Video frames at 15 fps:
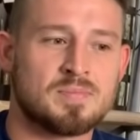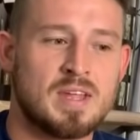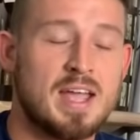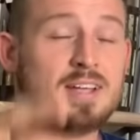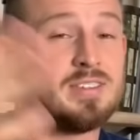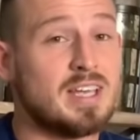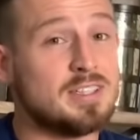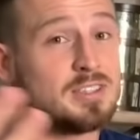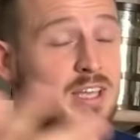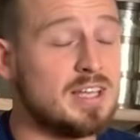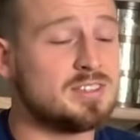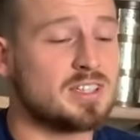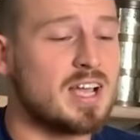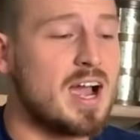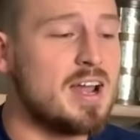
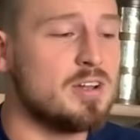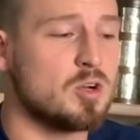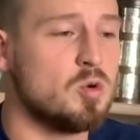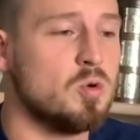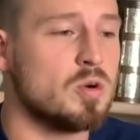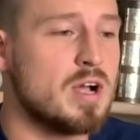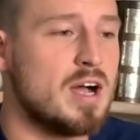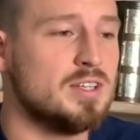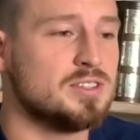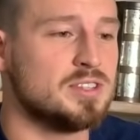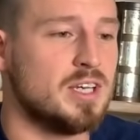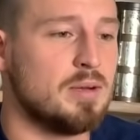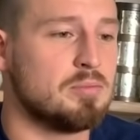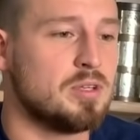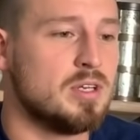It's a kind of cool
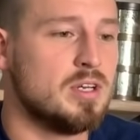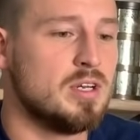concept.